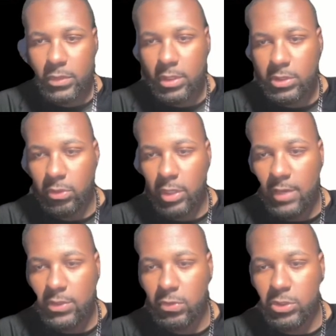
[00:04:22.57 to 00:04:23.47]
so
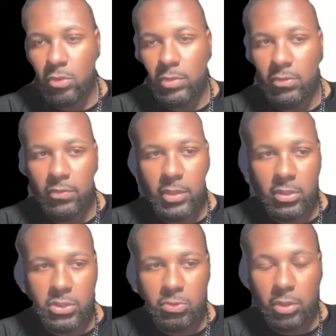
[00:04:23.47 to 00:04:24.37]
Cam's always going to be with me
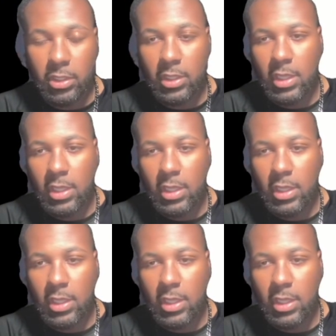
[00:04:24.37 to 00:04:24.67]
this week.